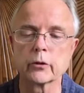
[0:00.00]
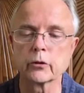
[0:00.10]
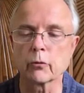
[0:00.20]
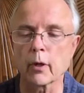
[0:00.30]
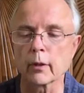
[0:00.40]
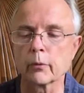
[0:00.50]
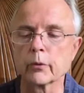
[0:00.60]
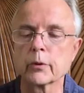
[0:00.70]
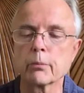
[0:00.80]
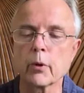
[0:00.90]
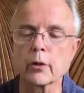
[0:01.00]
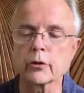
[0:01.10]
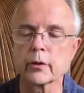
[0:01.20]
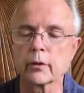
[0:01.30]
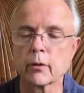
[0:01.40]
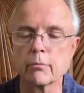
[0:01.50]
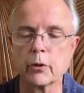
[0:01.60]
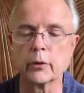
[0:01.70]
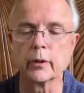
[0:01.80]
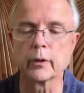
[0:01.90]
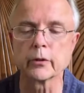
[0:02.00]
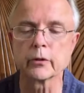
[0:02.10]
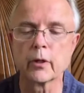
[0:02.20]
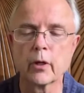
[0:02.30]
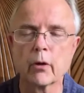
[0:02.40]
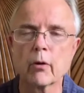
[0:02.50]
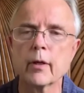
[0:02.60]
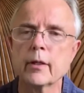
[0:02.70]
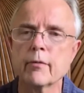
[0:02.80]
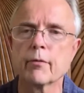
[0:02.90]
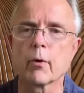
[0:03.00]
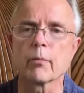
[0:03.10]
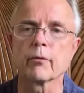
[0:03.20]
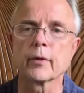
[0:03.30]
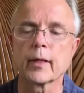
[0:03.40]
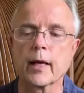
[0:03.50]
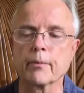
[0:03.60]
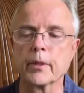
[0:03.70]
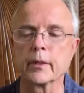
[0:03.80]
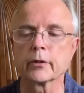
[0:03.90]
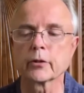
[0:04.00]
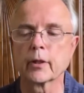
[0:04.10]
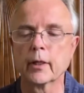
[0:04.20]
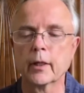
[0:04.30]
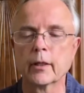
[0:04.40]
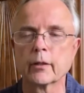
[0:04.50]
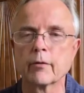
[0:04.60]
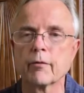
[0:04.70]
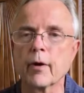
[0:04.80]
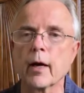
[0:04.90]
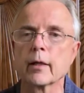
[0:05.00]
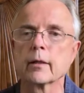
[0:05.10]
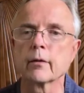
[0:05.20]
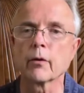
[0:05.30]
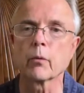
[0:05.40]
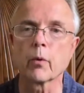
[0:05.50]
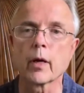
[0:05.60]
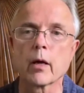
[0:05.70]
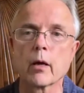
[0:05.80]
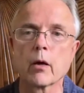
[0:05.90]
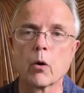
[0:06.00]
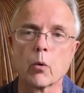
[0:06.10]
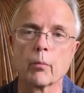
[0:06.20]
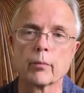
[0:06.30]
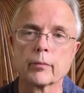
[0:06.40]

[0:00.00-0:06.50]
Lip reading: struggling with depression or moodiness or any form of unhappiness to find their way home?